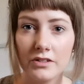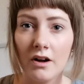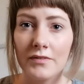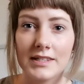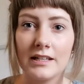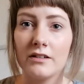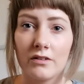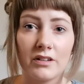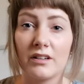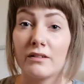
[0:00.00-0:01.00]
Obviously
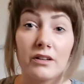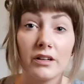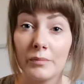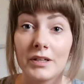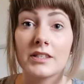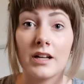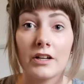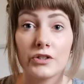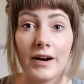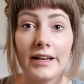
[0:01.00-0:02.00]
you're gonna want to
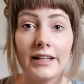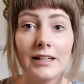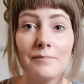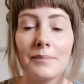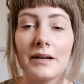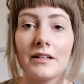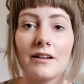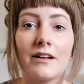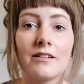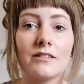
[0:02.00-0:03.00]
start training, but
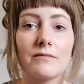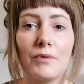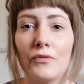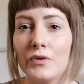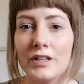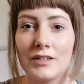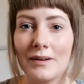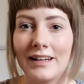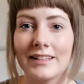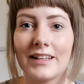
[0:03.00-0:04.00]
before you do
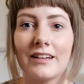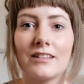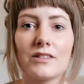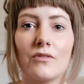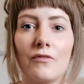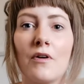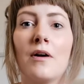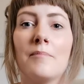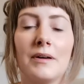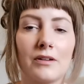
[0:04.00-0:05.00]
any of that, it's sort of
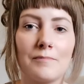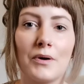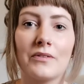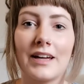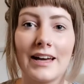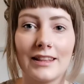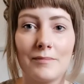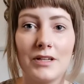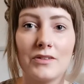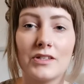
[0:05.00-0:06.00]
building bond, getting
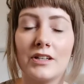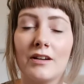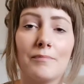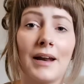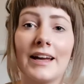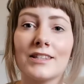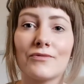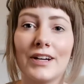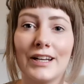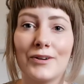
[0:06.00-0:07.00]
them used to you. Play is a
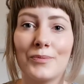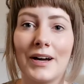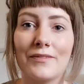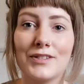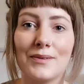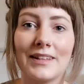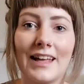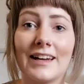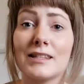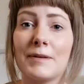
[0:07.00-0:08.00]
really good way of doing
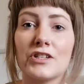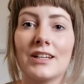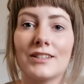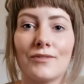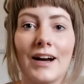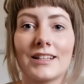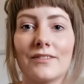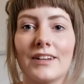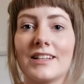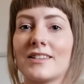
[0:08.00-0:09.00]
that, especially
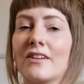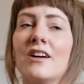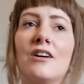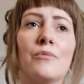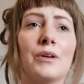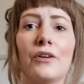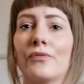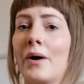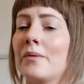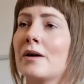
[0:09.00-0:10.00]
interactively. So when you're
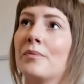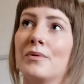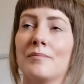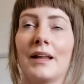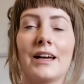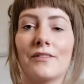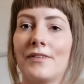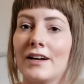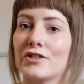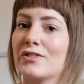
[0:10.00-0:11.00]
throwing a ball and playing
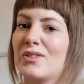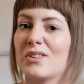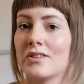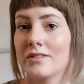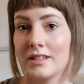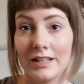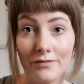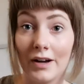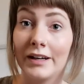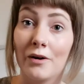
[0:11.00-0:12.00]
fetch, your dog's constantly
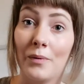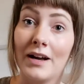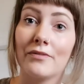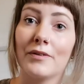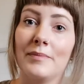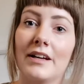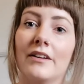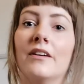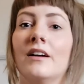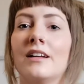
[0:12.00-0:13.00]
running away from
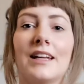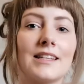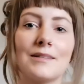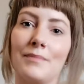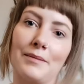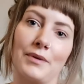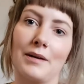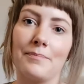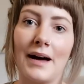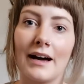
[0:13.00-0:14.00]
you. Yes, it might bring
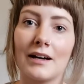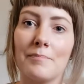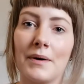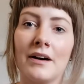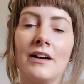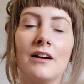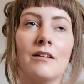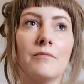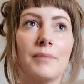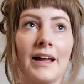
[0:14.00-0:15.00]
it back, but
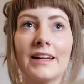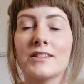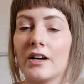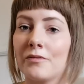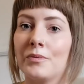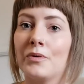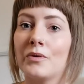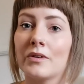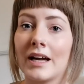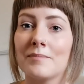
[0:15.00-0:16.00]
playing tug of
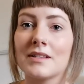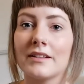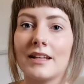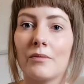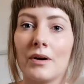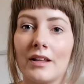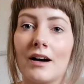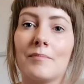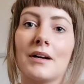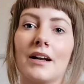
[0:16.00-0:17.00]
war, games like that where they're
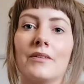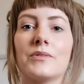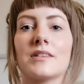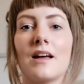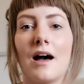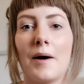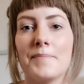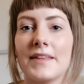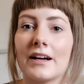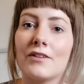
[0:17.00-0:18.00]
up close,
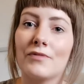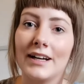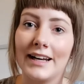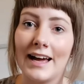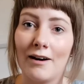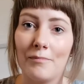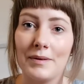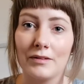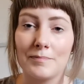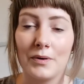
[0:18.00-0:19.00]
that can really help
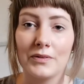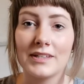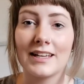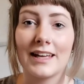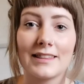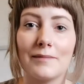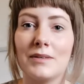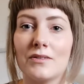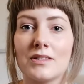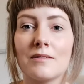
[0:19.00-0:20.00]
build the bond and get them
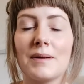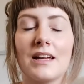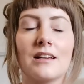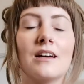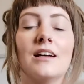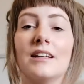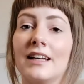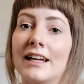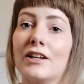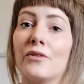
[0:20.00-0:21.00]
used to being
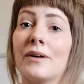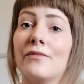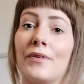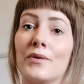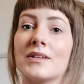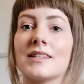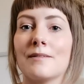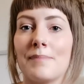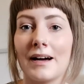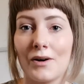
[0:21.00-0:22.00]
near you and
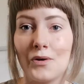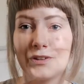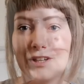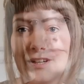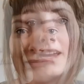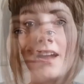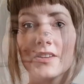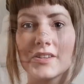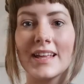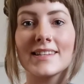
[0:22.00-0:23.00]
focusing back on you.
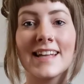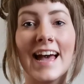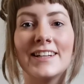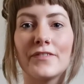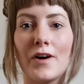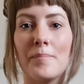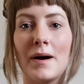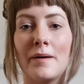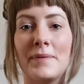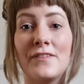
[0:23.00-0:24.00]
So that's the end of our
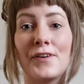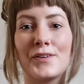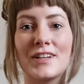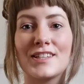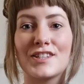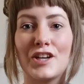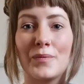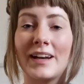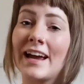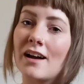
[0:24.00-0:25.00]
puppy focused
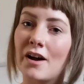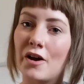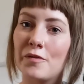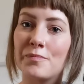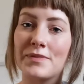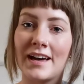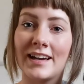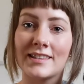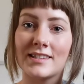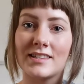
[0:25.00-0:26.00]
Q&A. I hope that
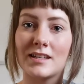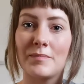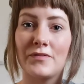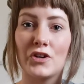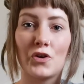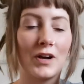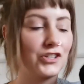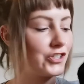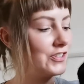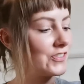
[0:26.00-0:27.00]
answered some of your
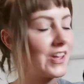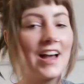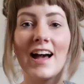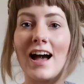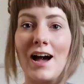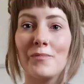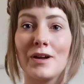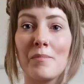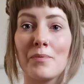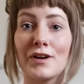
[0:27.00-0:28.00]
questions, and
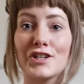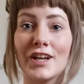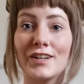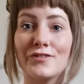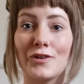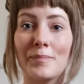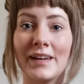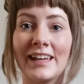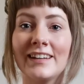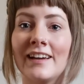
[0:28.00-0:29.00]
we appreciate you
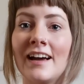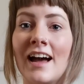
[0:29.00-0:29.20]
dropping in.